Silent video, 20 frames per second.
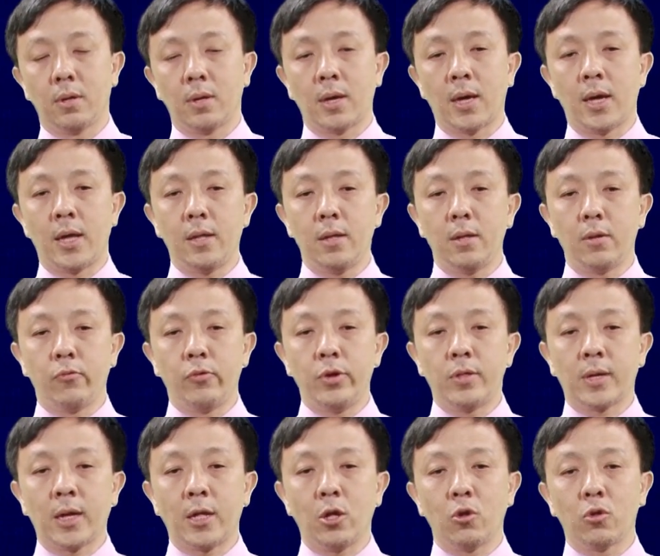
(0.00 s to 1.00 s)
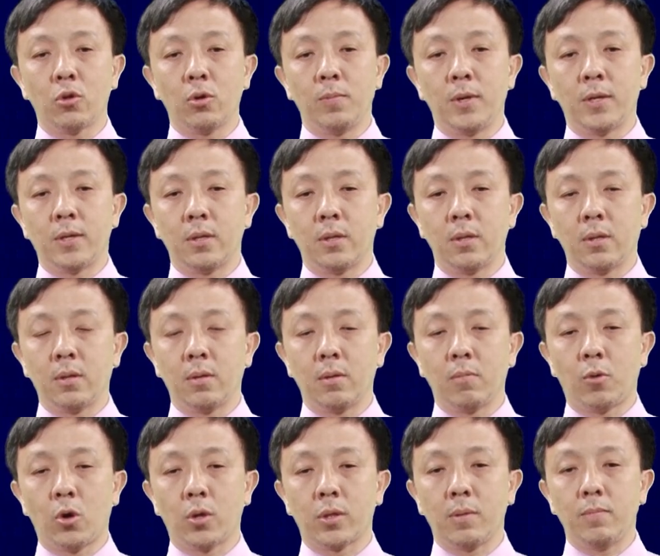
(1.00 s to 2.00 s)
And risk can also be
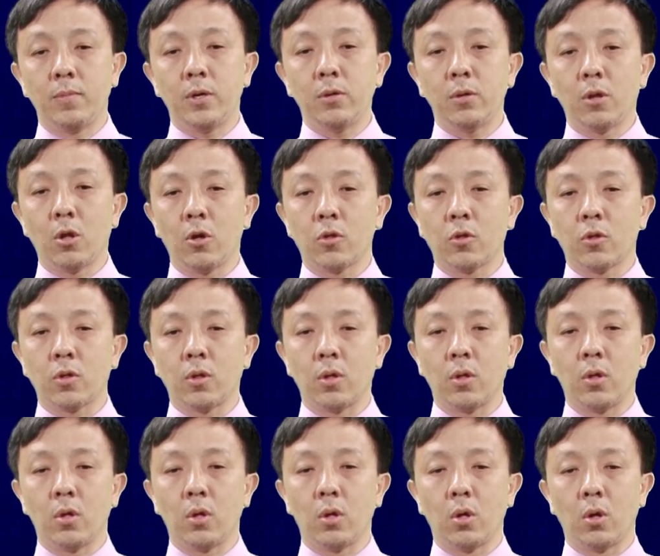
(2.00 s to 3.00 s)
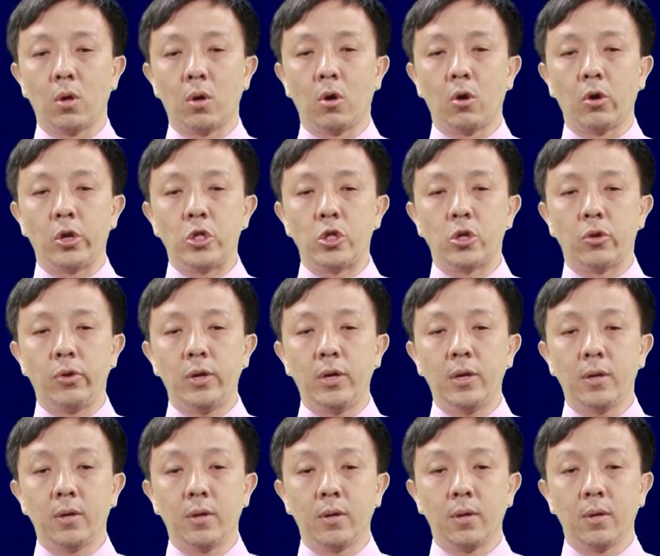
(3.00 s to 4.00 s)
possible loss or injury,
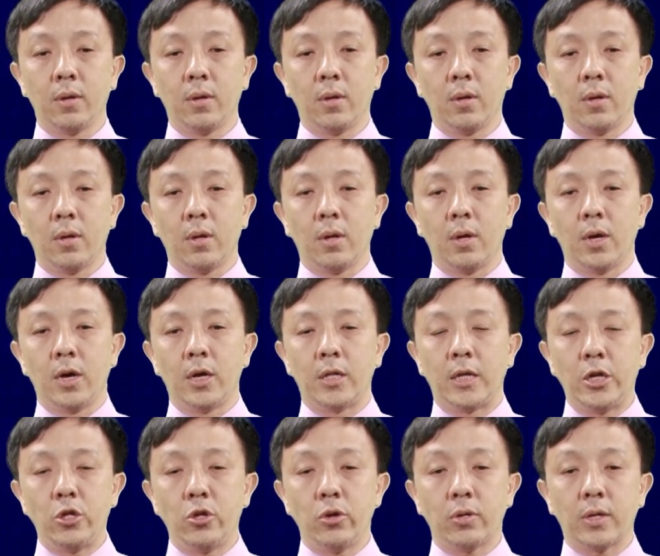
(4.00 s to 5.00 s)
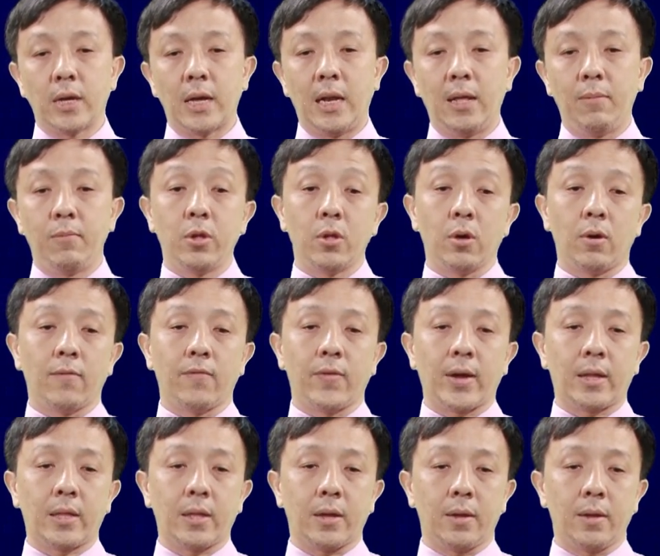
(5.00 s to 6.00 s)
a dangerous element or
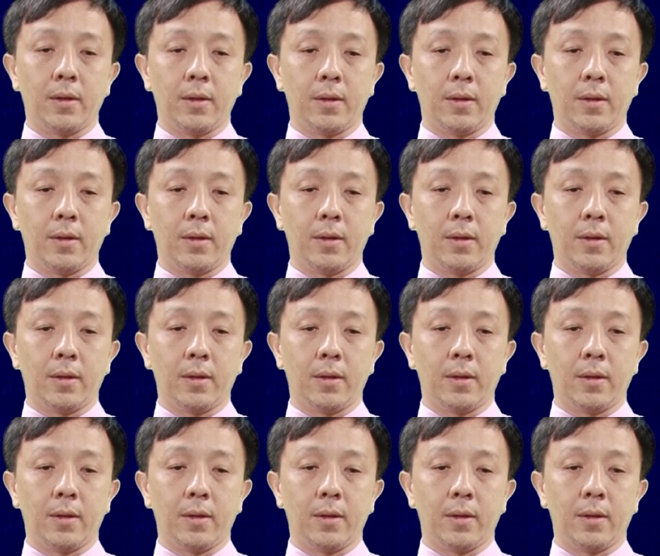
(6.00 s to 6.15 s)
factor.